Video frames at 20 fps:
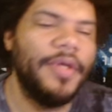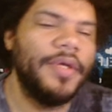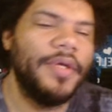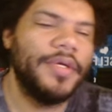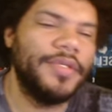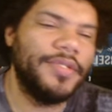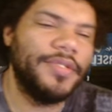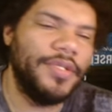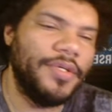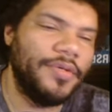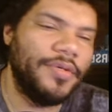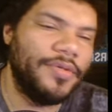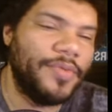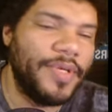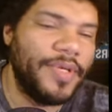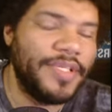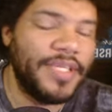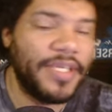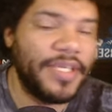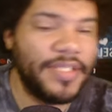Two,
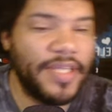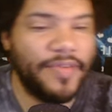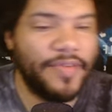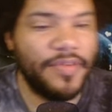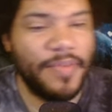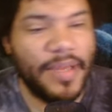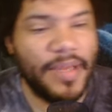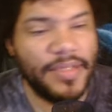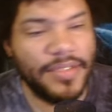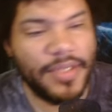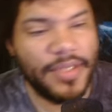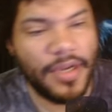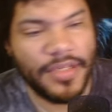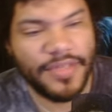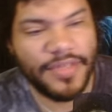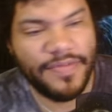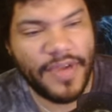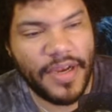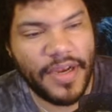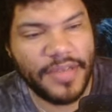20 seconds after the battle starts,
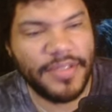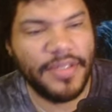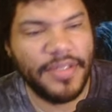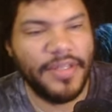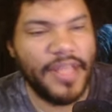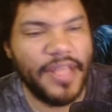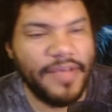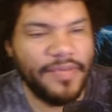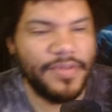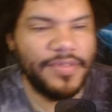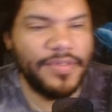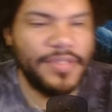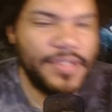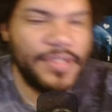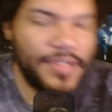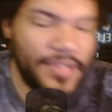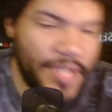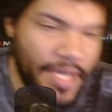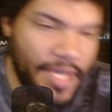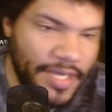fires a level
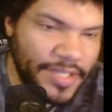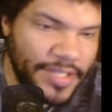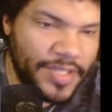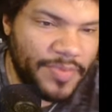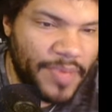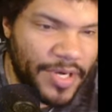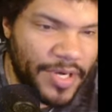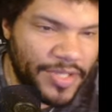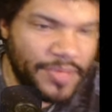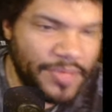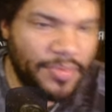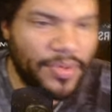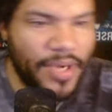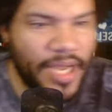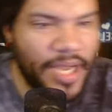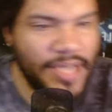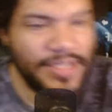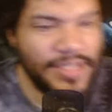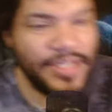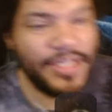10 special
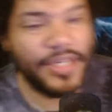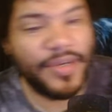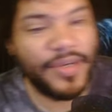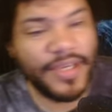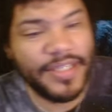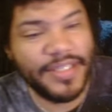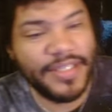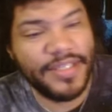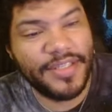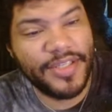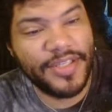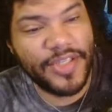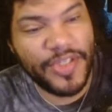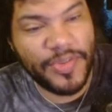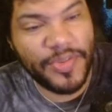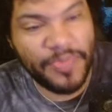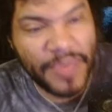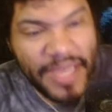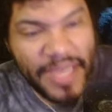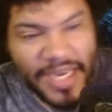barrage that decreases the
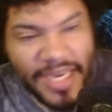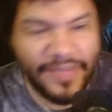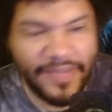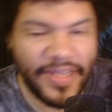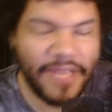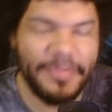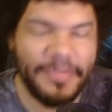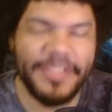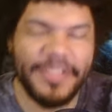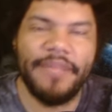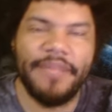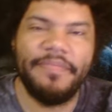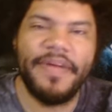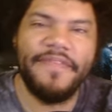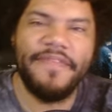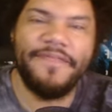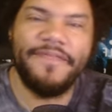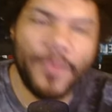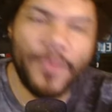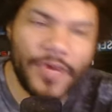speed of enemies hit by
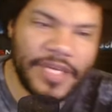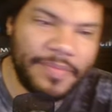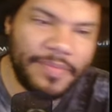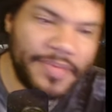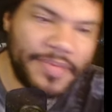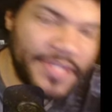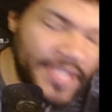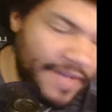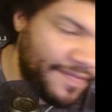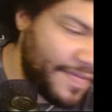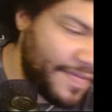40% for